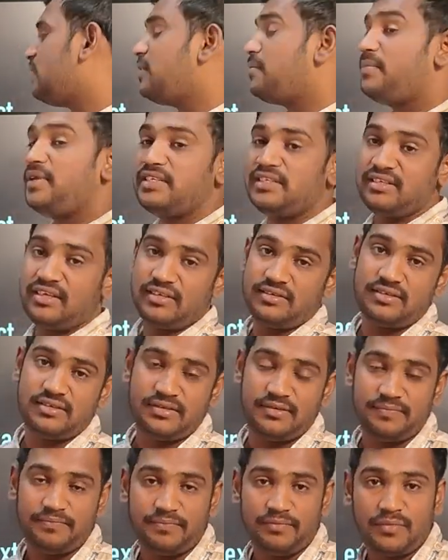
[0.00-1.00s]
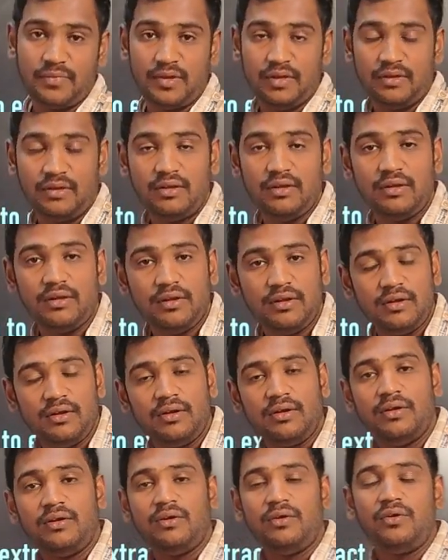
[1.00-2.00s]
for business.
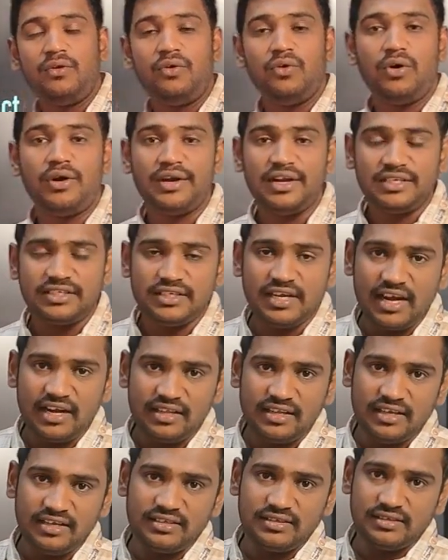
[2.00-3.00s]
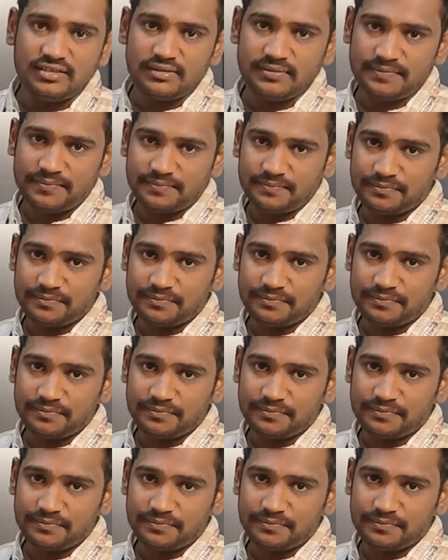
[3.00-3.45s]
To understand this,